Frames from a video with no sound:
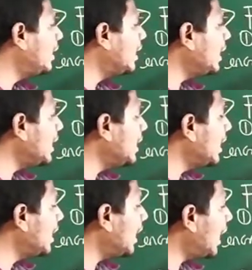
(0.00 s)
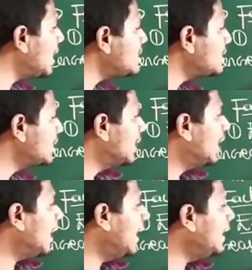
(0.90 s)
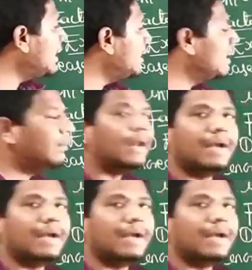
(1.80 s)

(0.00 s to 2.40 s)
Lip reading: in the glass and in the plate.